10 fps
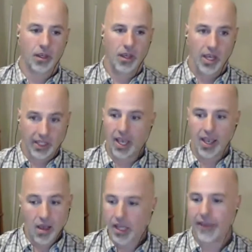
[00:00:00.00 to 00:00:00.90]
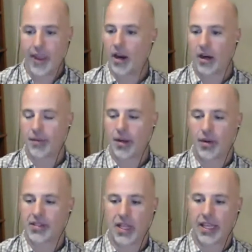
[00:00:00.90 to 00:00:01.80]
I hung in there. I mean, it
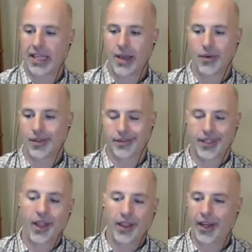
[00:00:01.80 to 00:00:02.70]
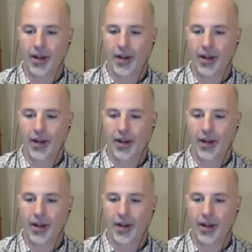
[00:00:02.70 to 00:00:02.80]
wasn't like I was killing it.